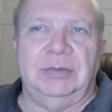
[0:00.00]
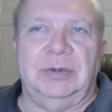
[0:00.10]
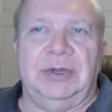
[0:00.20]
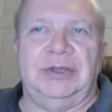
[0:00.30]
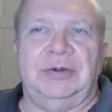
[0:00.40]

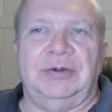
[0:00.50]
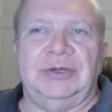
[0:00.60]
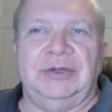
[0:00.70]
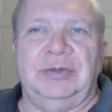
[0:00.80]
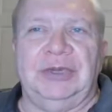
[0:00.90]
But there was
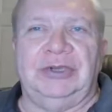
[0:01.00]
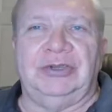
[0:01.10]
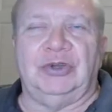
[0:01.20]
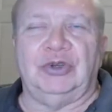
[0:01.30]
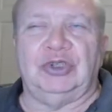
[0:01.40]
a big
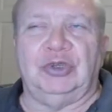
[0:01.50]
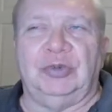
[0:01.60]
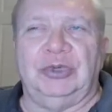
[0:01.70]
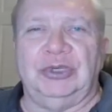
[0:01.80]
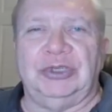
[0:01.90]
social
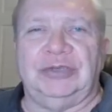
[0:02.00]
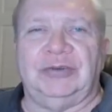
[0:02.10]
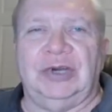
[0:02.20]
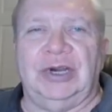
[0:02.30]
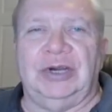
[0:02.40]
push
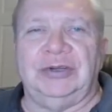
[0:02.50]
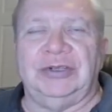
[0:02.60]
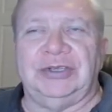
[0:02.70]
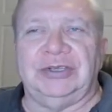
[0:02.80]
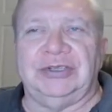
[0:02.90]
for
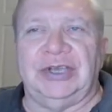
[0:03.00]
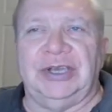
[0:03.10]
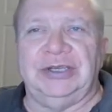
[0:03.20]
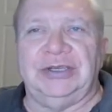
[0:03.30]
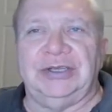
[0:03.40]
artists and
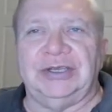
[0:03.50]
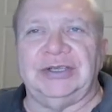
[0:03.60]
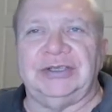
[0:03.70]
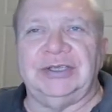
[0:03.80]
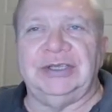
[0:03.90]

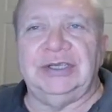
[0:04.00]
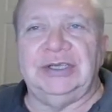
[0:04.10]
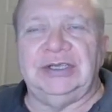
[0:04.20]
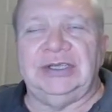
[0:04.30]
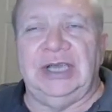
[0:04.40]
scientists
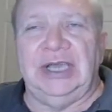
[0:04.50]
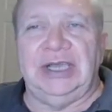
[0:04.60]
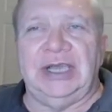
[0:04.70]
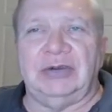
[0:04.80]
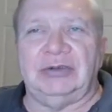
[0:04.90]
to
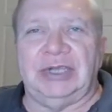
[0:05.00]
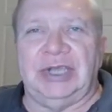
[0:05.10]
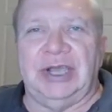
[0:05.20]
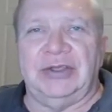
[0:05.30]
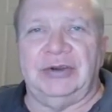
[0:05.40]
hang out
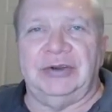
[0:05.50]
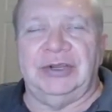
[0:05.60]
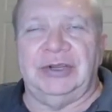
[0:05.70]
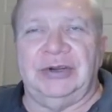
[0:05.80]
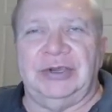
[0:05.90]
together
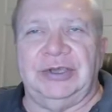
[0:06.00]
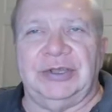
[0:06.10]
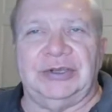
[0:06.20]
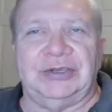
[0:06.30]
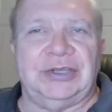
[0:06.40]
during
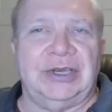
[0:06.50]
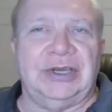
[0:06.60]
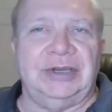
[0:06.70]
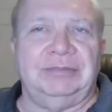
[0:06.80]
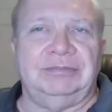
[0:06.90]
this time.